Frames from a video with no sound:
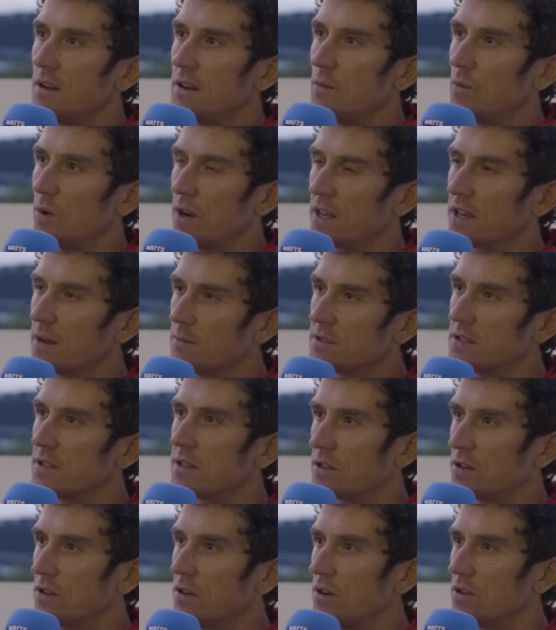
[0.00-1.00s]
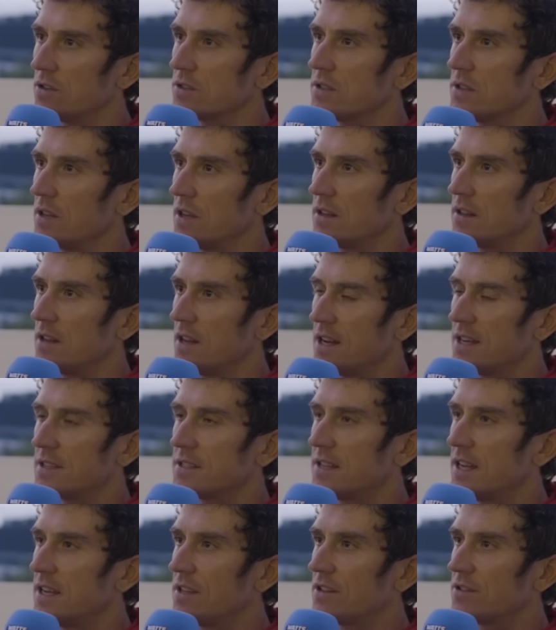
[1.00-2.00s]
when it comes to the course and like the
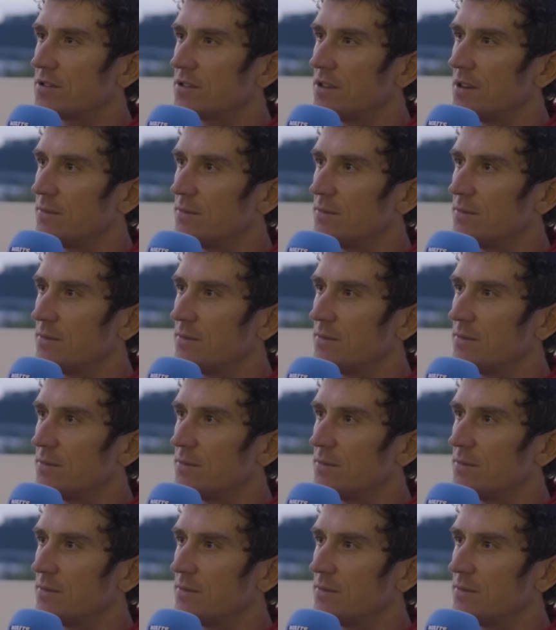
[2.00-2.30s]
last day of the tour,